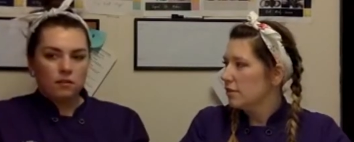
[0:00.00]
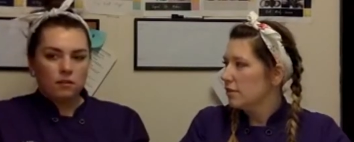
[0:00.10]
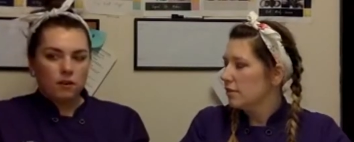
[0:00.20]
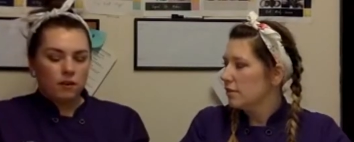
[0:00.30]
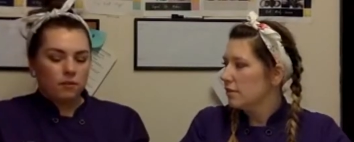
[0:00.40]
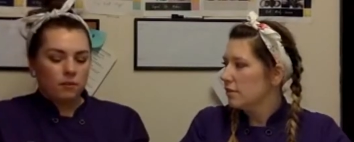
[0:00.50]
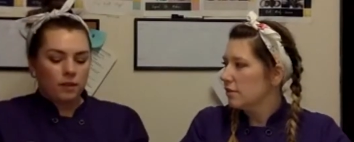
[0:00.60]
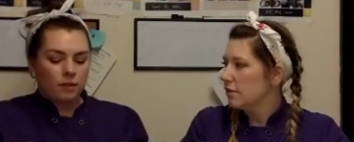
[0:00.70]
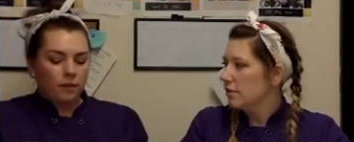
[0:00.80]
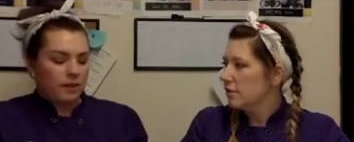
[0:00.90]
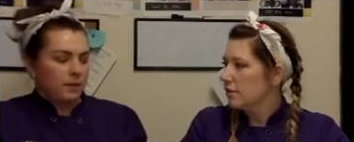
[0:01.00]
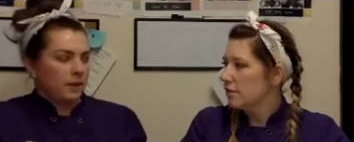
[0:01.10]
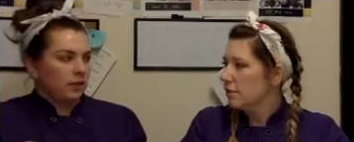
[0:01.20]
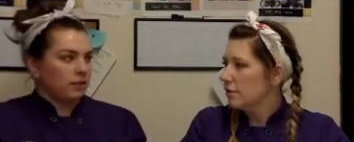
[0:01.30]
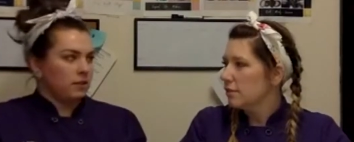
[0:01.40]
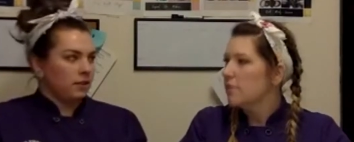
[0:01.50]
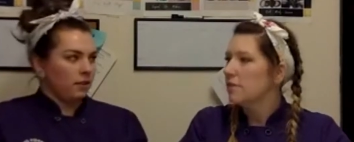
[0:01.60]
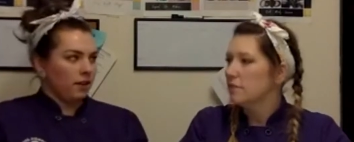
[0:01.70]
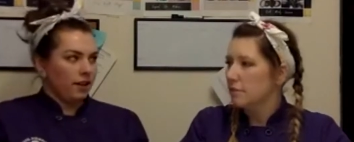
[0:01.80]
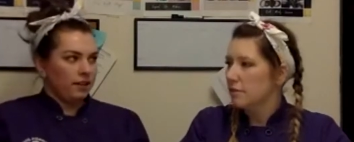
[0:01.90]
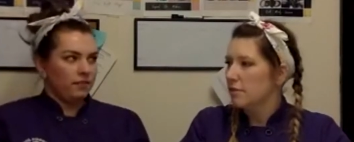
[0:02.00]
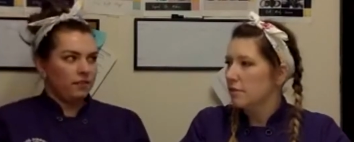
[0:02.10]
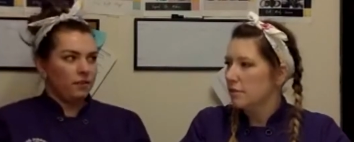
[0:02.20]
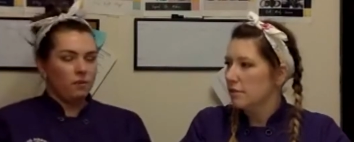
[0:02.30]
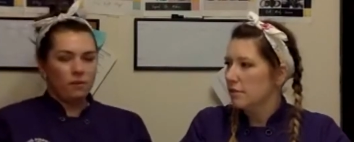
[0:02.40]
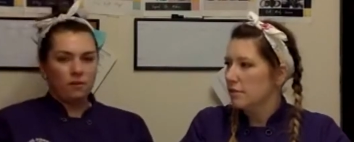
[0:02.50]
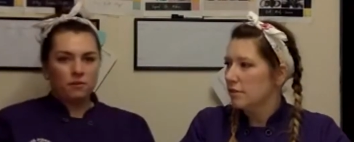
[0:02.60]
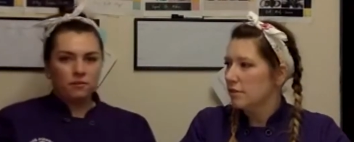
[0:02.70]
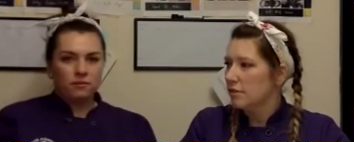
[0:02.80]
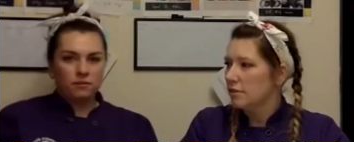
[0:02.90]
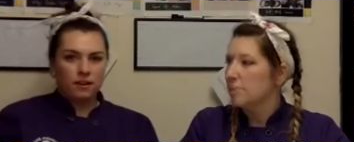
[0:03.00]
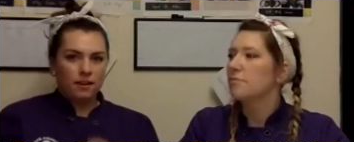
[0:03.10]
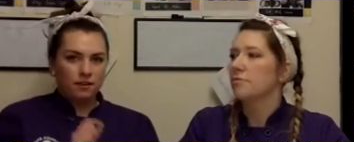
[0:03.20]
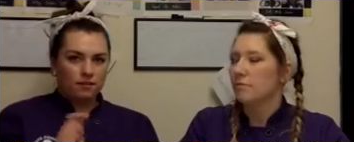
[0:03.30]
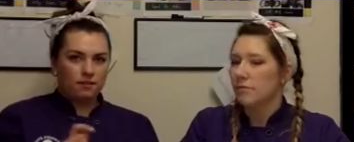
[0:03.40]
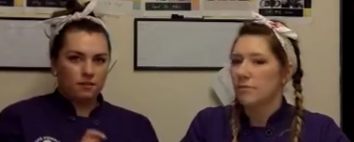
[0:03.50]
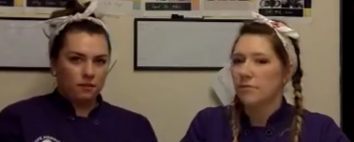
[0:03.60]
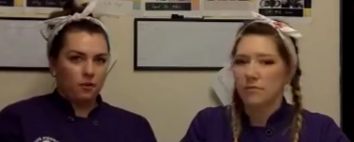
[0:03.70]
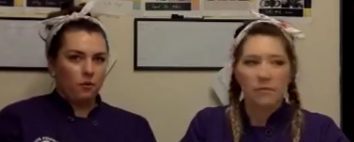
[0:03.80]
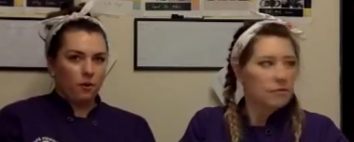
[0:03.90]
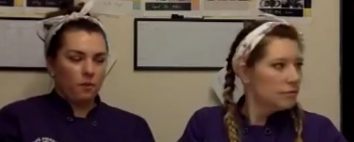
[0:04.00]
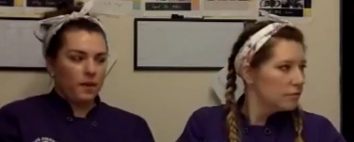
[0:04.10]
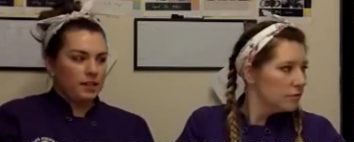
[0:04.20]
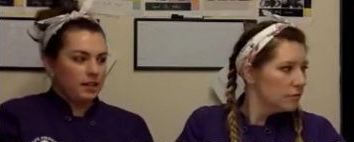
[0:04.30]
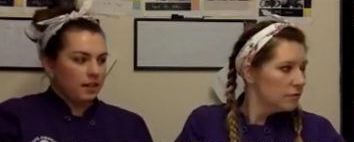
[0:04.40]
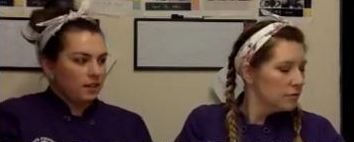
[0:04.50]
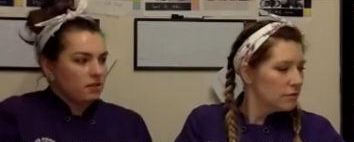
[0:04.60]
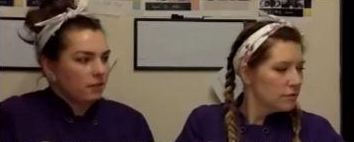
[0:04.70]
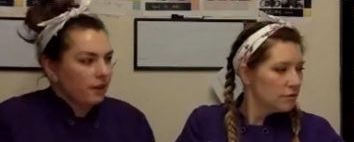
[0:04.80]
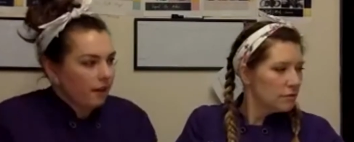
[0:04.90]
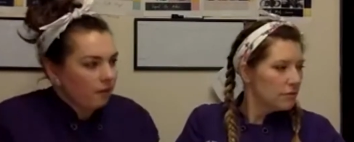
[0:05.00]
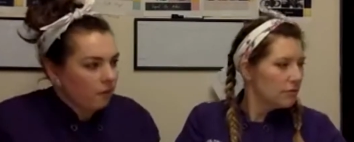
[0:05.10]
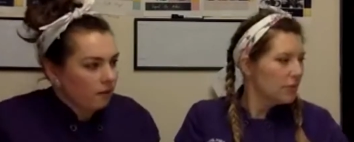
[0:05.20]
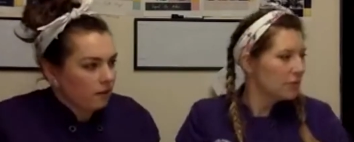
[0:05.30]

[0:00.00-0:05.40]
Speaker 1: or we buy spatulas that are kind of like oil, like if you're oil painting. Do we have one